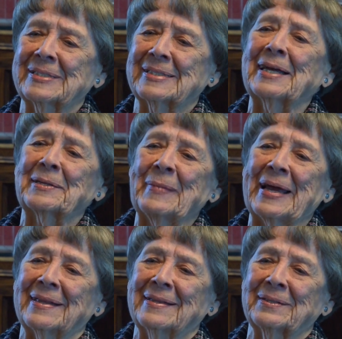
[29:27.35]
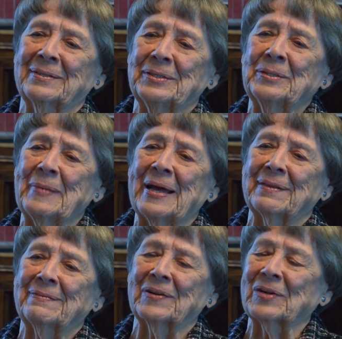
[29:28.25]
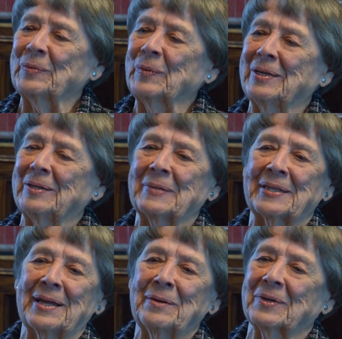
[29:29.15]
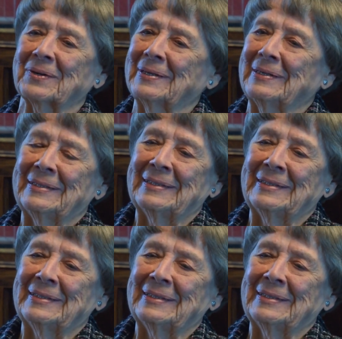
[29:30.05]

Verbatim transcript: always liked math and could do math fairly well, but they were,